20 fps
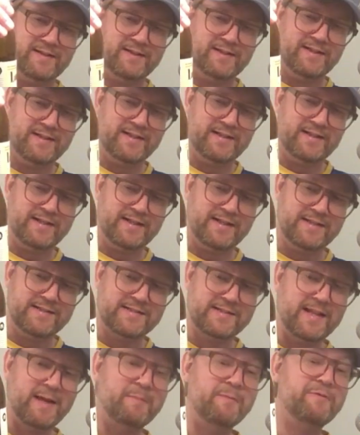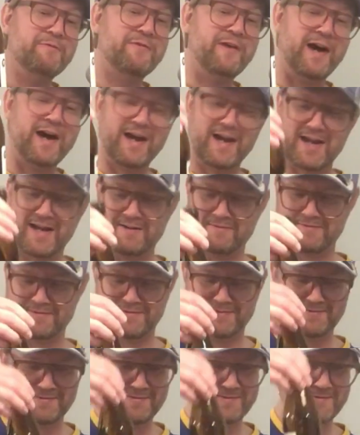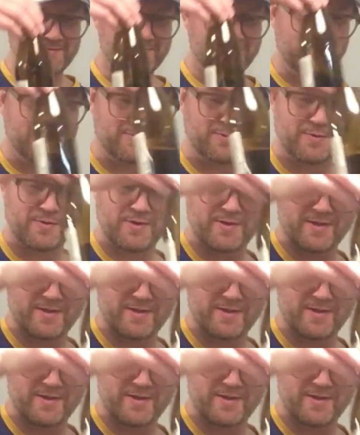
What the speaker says: It is number 5. Good.